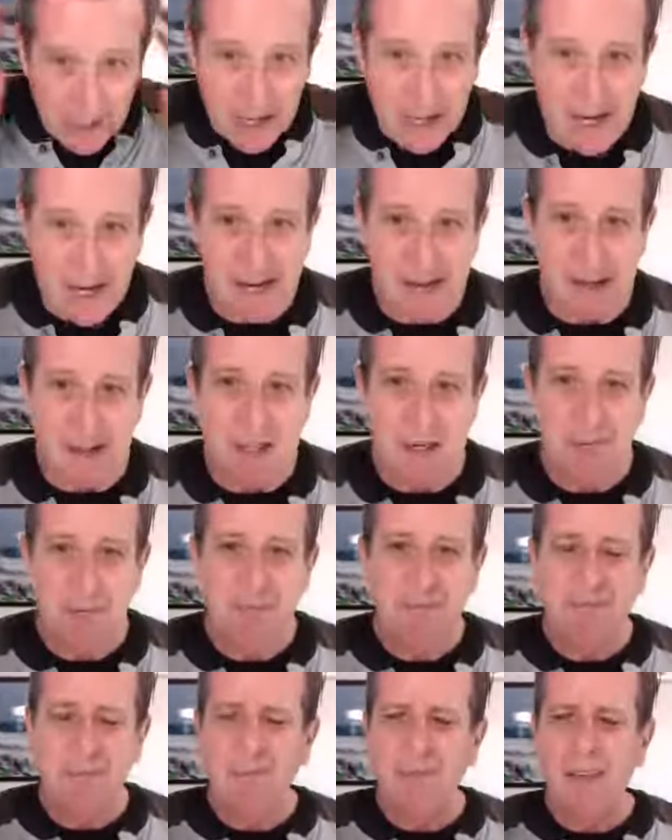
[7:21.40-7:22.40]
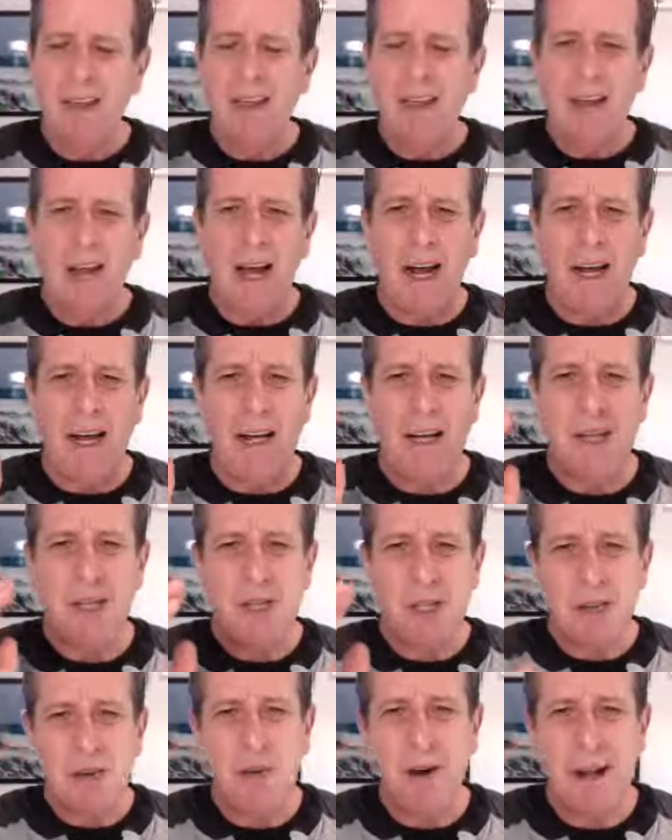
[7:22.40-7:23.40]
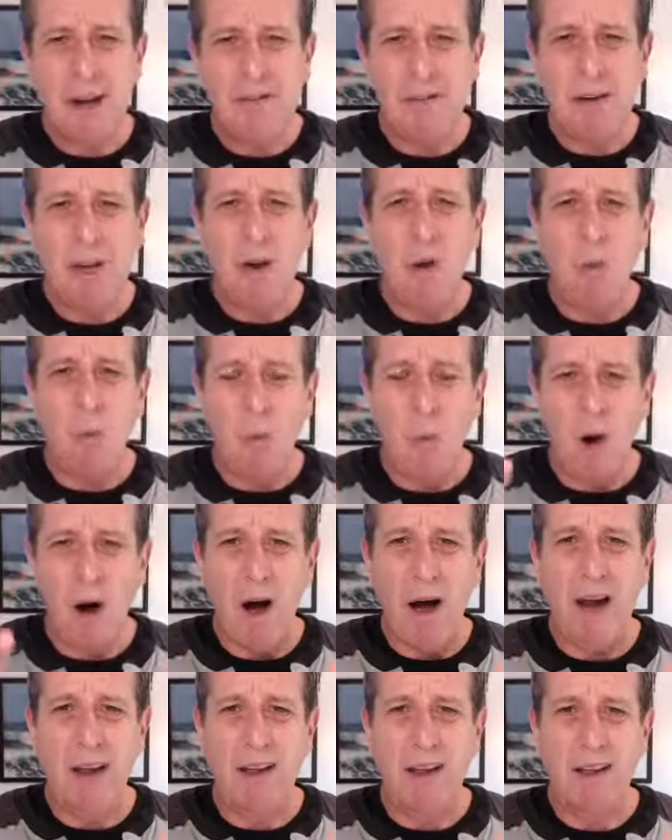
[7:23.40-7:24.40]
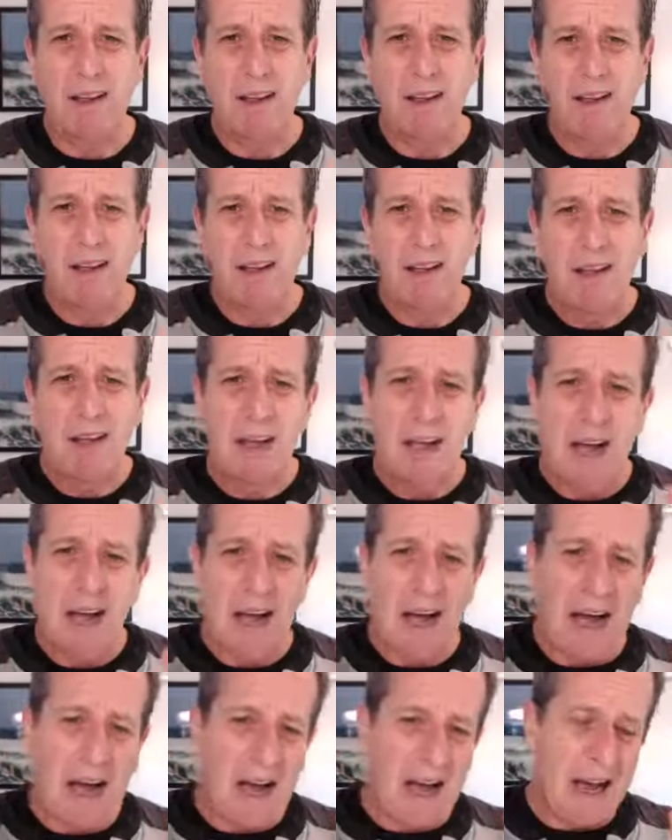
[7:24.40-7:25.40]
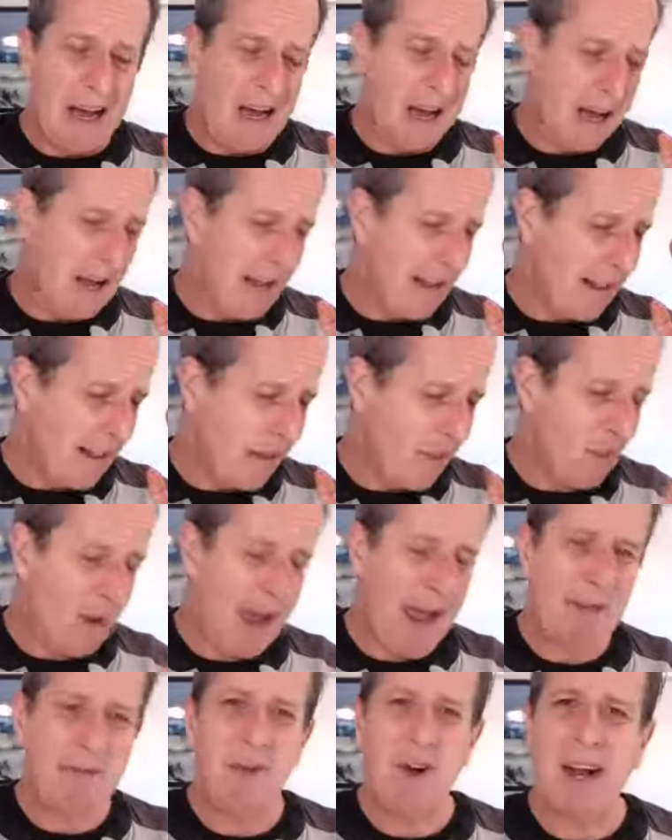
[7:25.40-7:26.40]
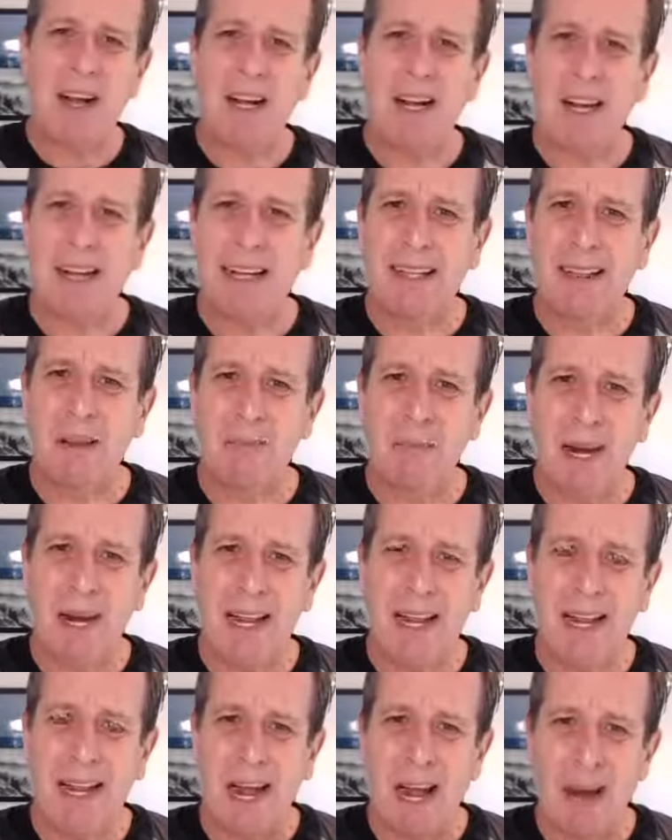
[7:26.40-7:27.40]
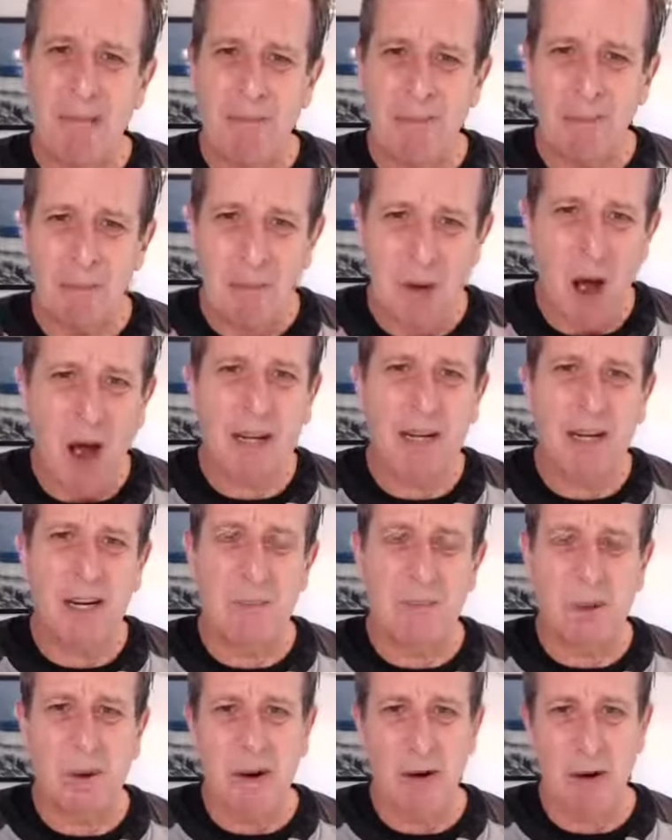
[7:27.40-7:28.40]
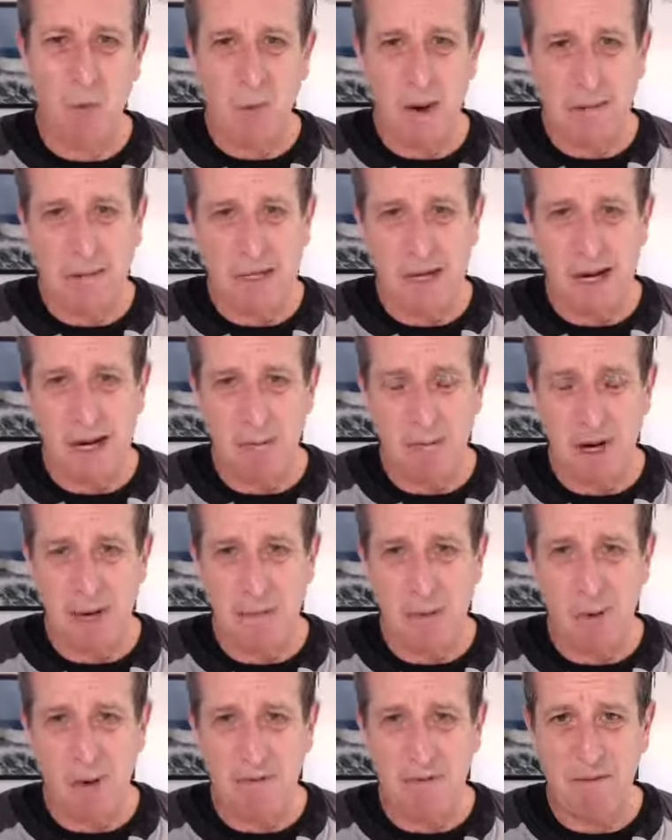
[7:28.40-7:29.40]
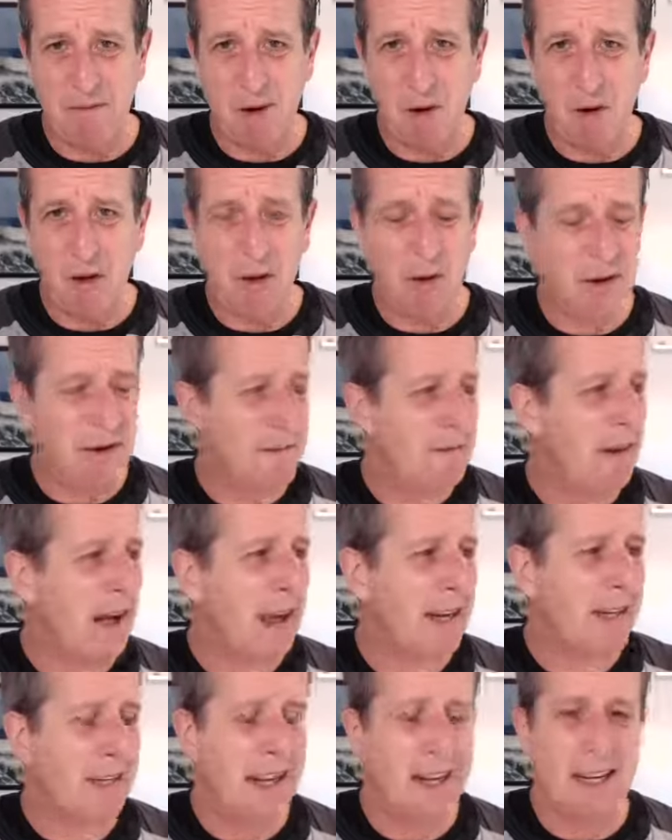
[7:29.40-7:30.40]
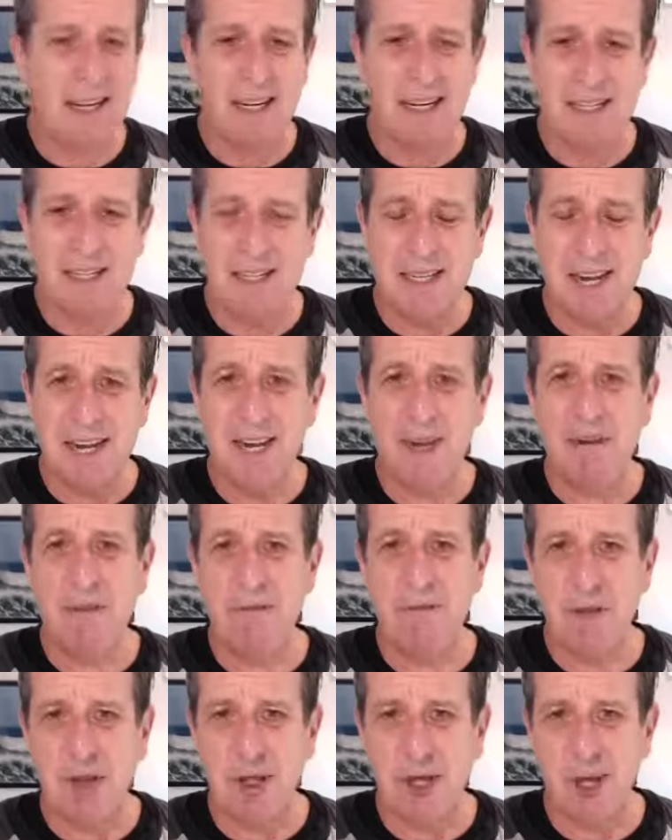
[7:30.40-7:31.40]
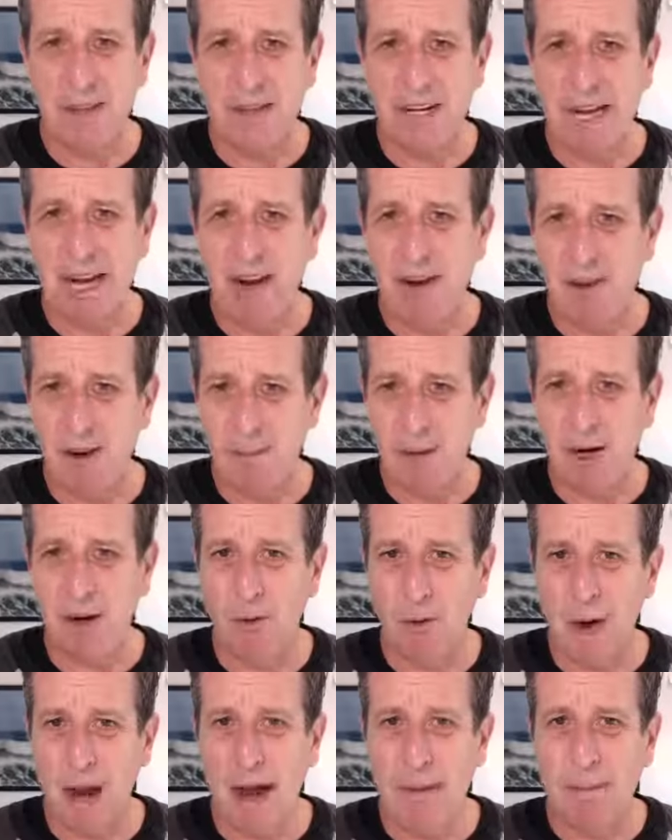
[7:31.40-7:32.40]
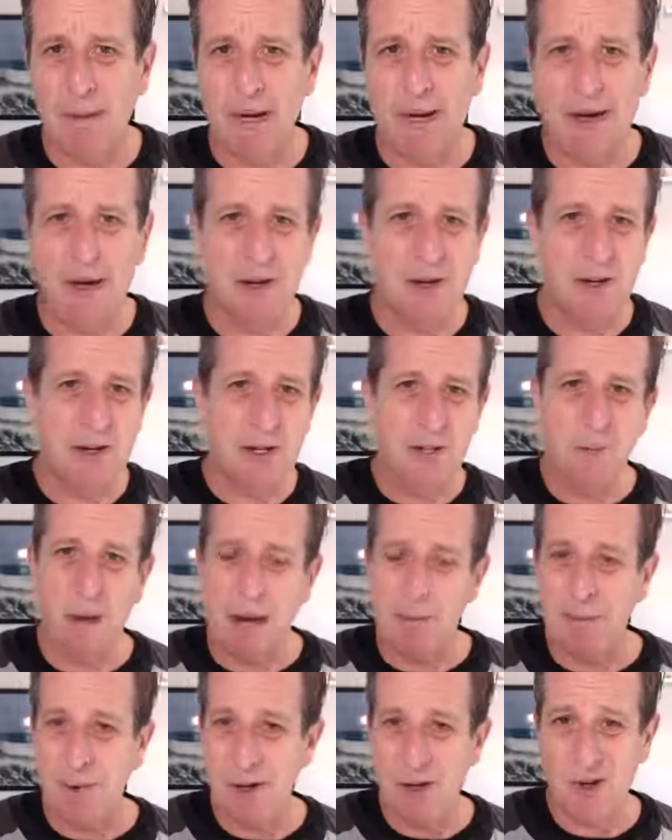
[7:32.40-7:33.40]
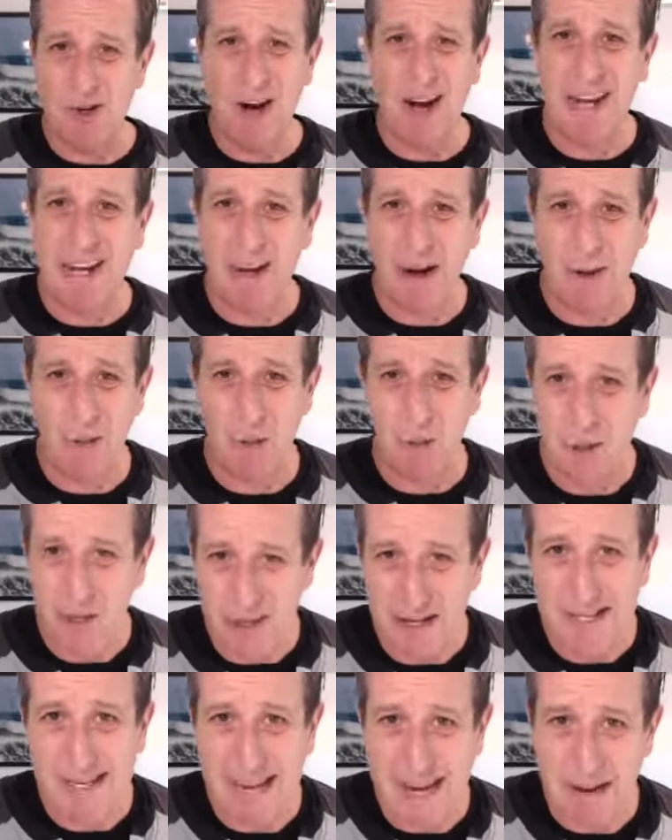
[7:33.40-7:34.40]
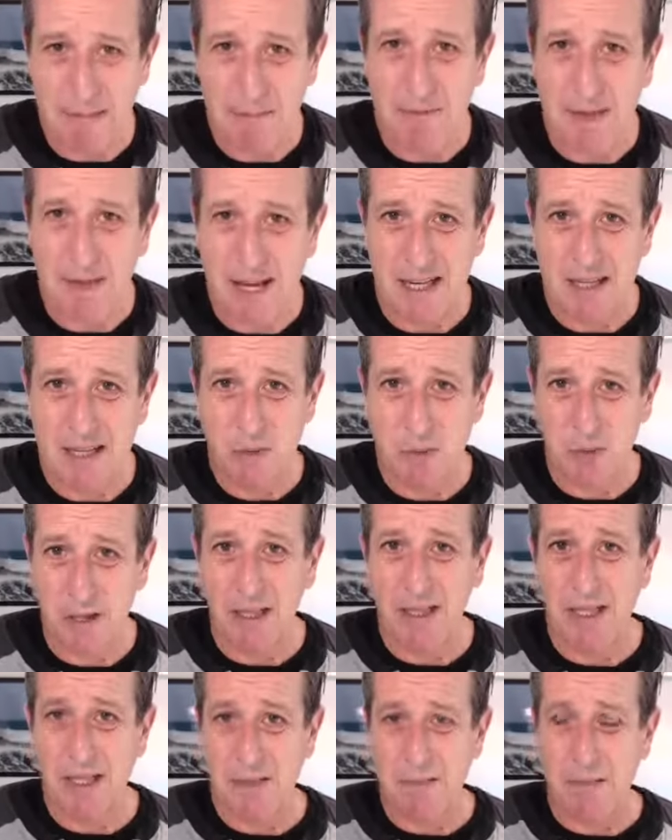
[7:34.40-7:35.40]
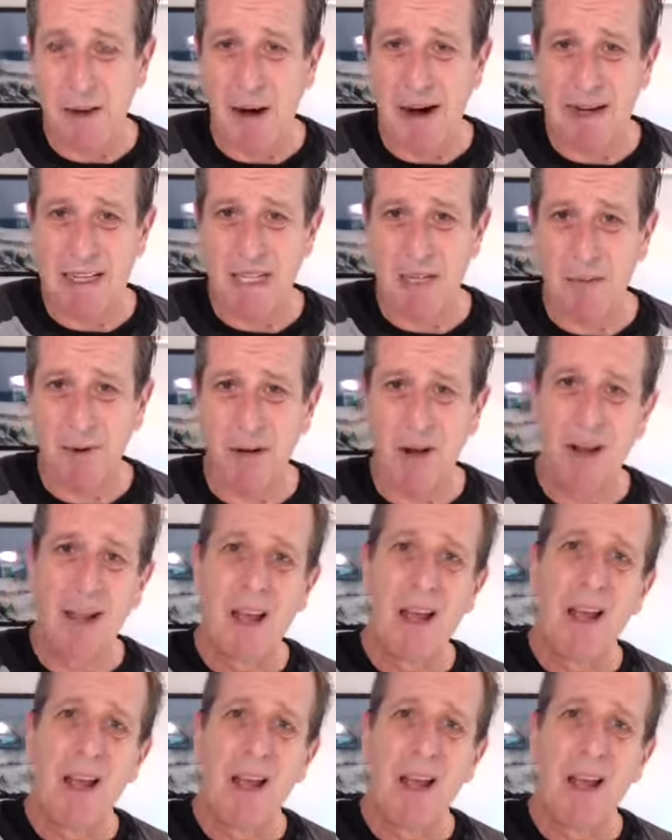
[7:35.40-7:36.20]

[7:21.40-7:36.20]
ears. I'm gonna do whatever you want. And then after I collect the money, I'm not going to put your website in my portfolio. In fact, like a stinking fish on the counter, I'm going to wrap it in a newspaper and try to get rid of the damn thing as quickly as possible